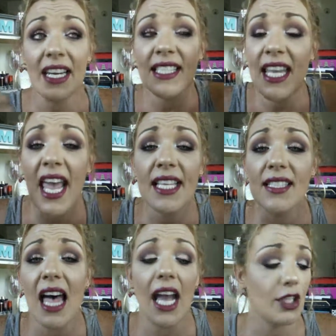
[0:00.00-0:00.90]
takes,
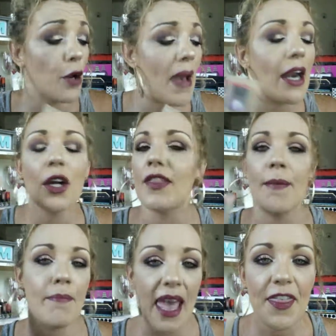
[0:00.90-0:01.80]
like, no matter the
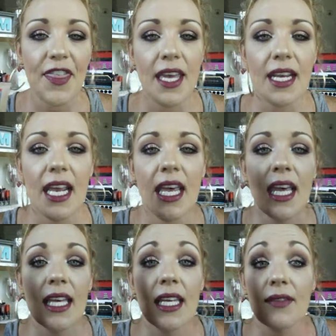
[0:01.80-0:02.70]
method,
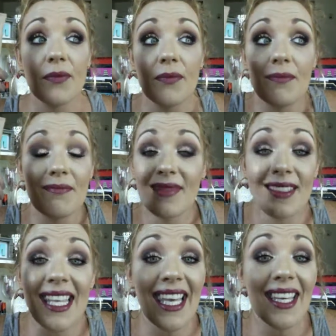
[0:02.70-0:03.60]

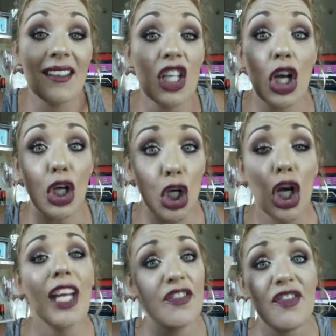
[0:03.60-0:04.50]
10
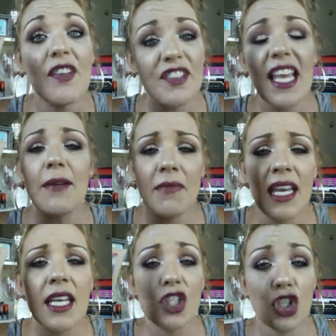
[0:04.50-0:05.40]
good 15
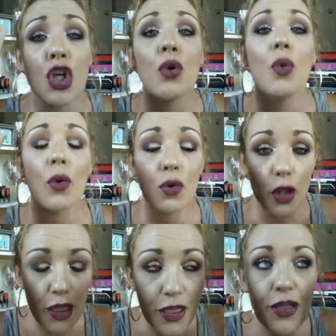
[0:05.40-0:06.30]
minutes to
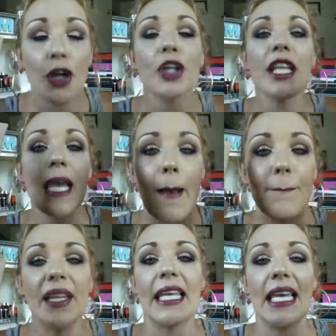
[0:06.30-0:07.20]
thoroughly
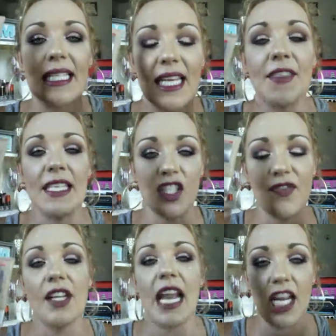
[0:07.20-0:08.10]
blend this
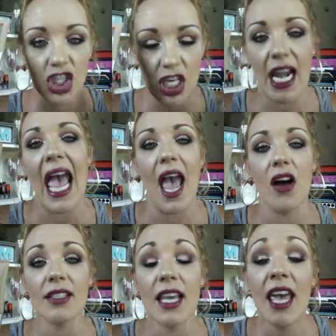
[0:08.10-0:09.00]
foundation
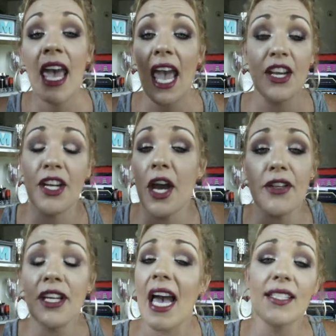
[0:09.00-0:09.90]
out. And you know,
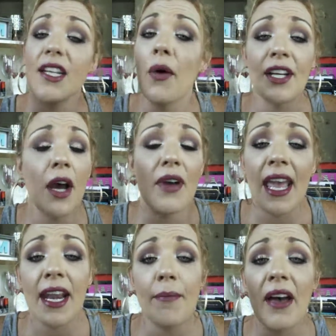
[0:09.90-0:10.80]
you guys know I don't
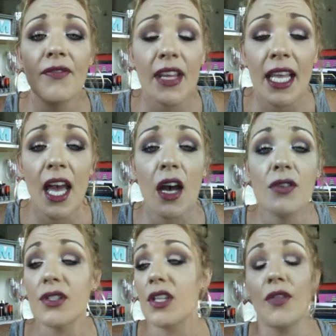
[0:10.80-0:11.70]
edit my videos,
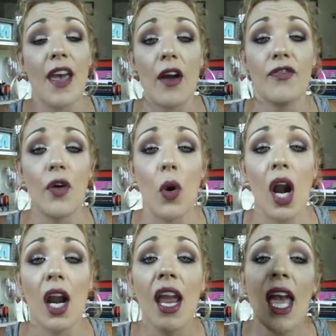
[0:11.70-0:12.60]
so
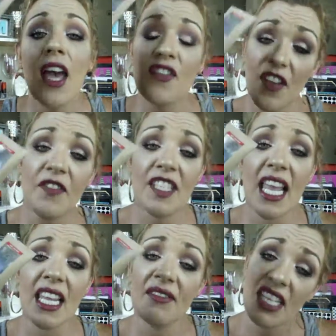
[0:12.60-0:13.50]
therefore
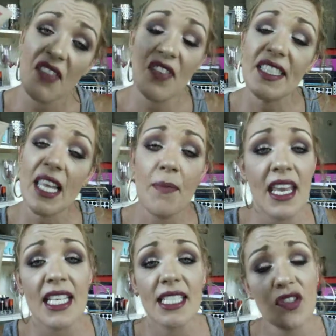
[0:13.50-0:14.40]
10-15
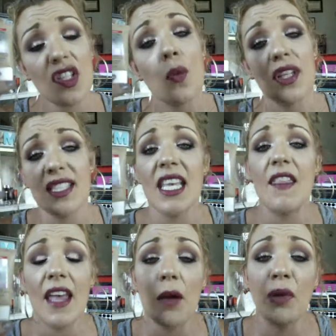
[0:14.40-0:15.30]
minutes of someone sitting
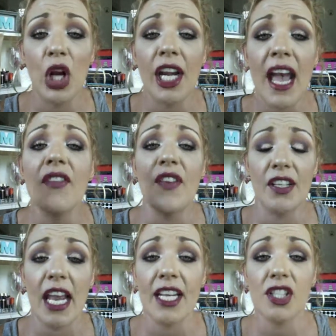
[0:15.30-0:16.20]
there blurring out
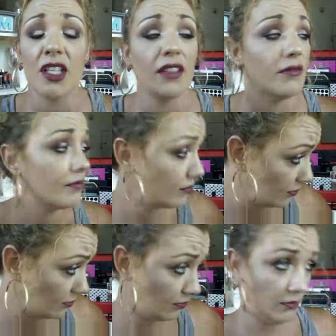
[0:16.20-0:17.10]
foundation,
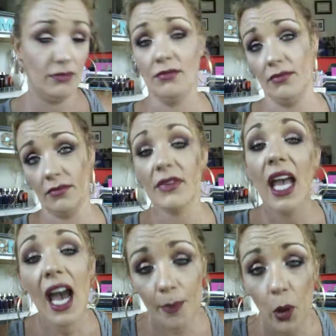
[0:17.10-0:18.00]

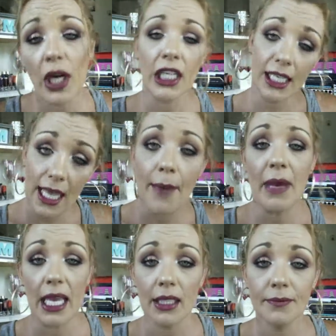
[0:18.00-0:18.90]
how boring could that
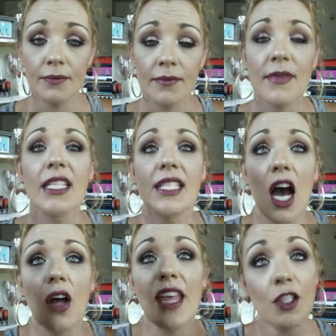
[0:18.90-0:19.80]
be?
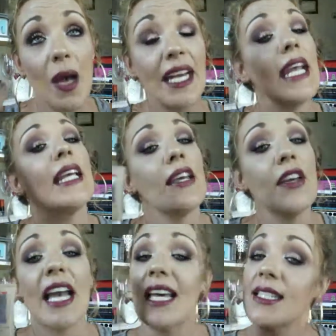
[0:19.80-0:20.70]
So that's why I didn't give you
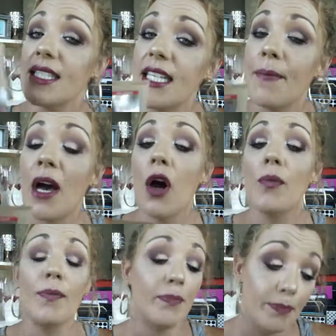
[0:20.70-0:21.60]
guys the
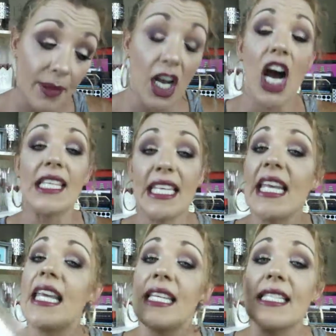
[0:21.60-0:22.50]
demo, because
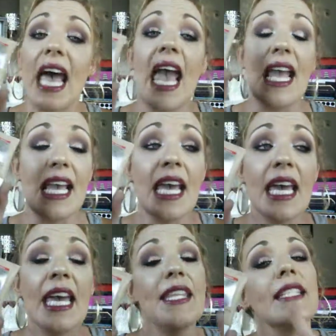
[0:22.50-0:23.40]

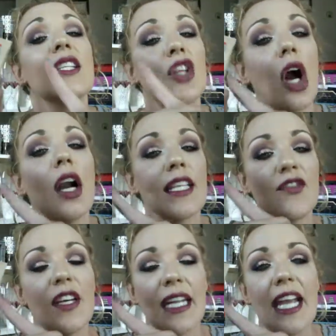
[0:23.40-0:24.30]
this is the hardest
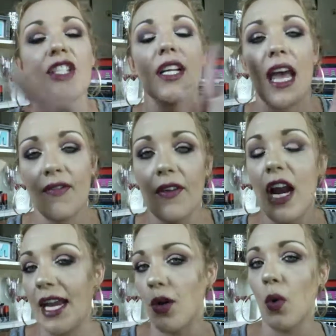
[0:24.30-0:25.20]
foundation I've ever
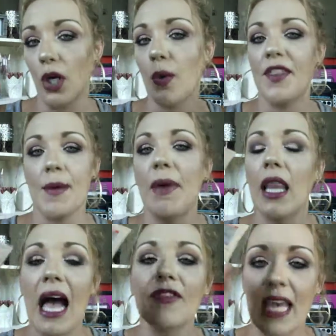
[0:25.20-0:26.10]
had to work with in my
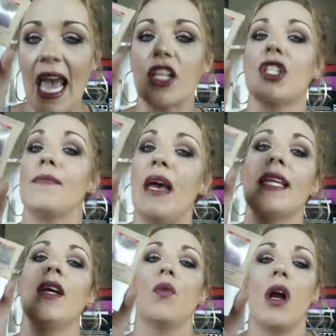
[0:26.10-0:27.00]
life to actually make
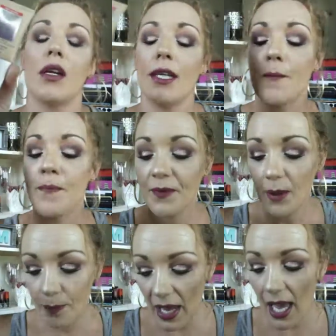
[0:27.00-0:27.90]
it work.
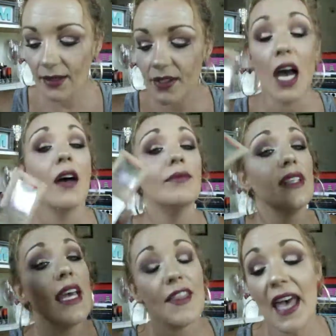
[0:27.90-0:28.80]
But, so,
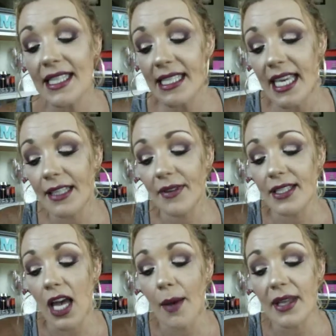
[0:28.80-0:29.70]
that's it. That's
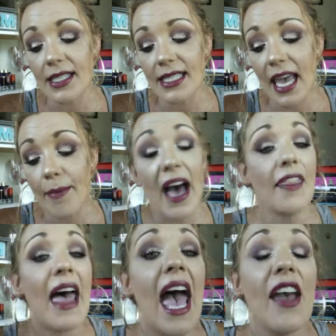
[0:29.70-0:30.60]
all I'm going to say about
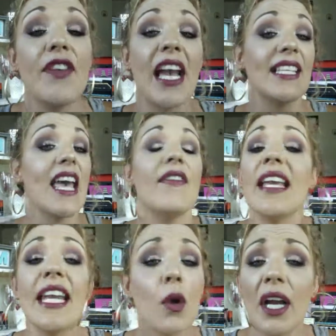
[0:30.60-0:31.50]
that. If you guys have
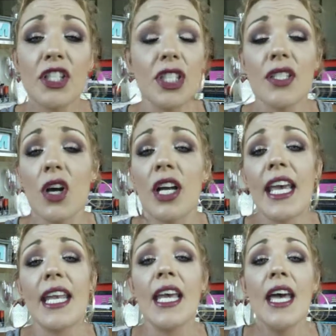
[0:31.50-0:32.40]
any questions on
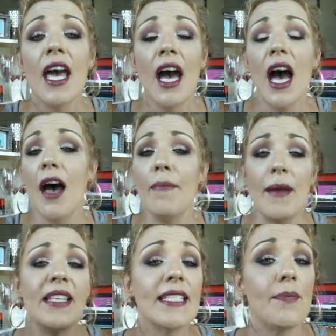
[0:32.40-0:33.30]
it,
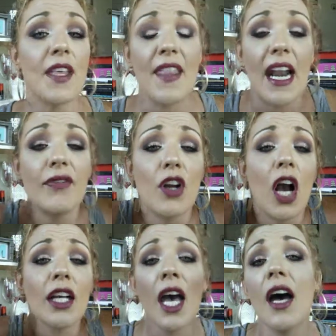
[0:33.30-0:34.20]
maybe something that I've
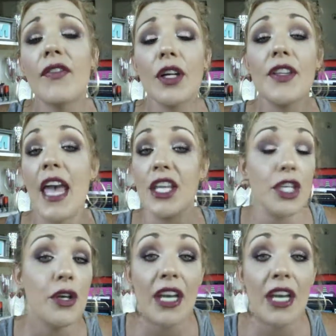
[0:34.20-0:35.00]
not covered that you